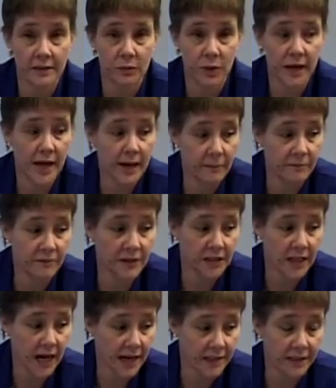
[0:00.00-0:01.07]
I want to
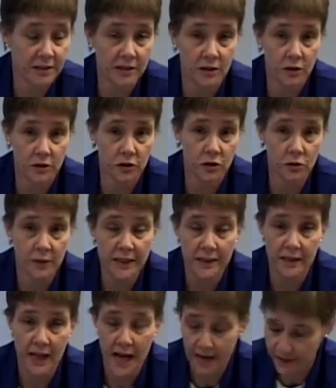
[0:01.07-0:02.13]
emphasize there's 3
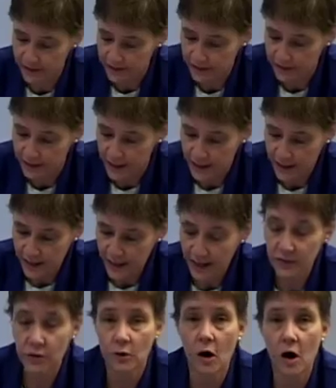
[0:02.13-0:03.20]
classes
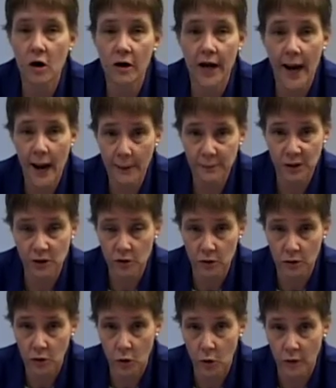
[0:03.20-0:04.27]
and they're all
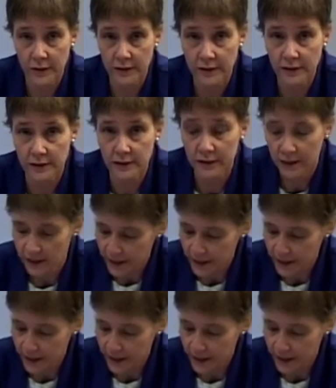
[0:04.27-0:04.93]
capstone courses.